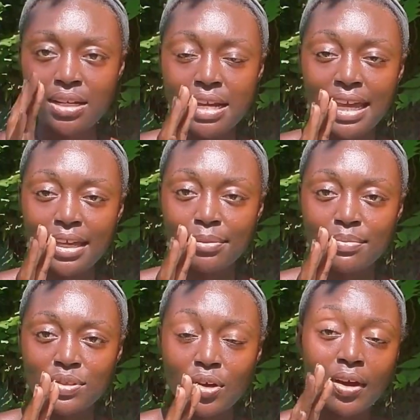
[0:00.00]

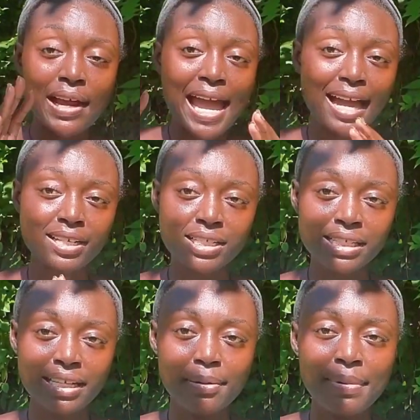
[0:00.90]
names are
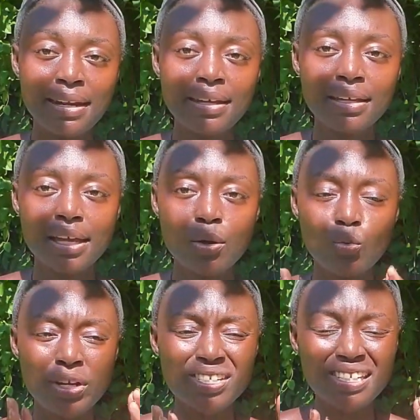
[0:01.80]
actually Kemetic
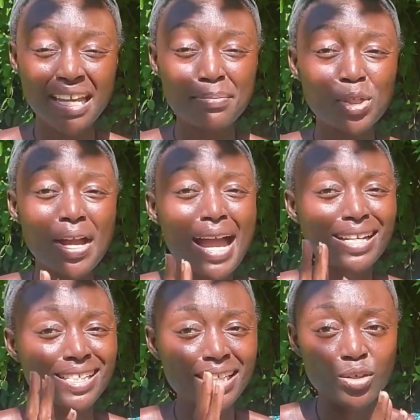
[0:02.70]
and which names are
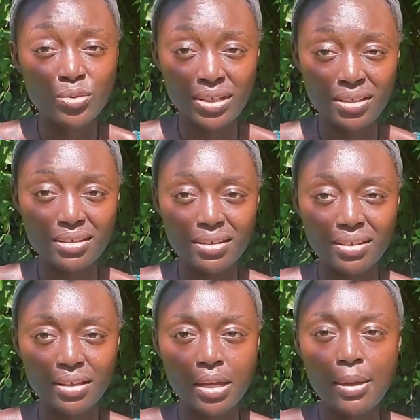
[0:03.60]
actually Greek.
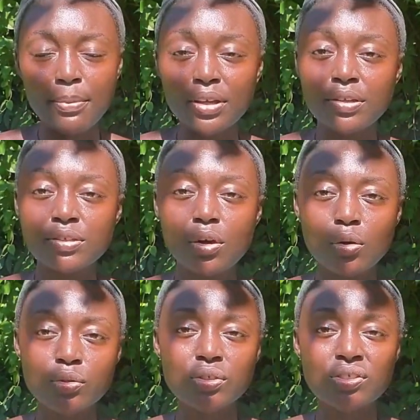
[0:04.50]
Because
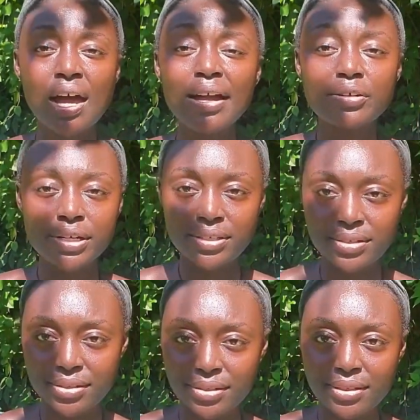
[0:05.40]

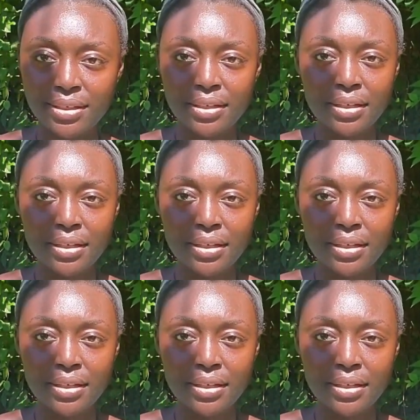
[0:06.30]
Osiris